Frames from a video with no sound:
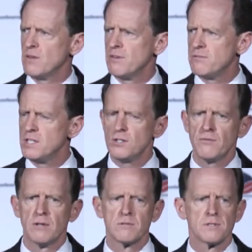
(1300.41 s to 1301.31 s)
52
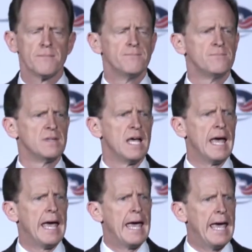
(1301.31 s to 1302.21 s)
votes.
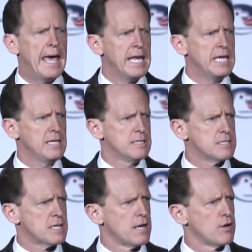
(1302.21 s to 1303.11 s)
Any
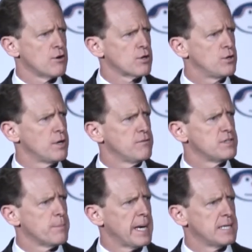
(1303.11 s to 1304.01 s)
senator could have
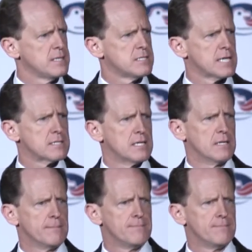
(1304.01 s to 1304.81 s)
demanded 60,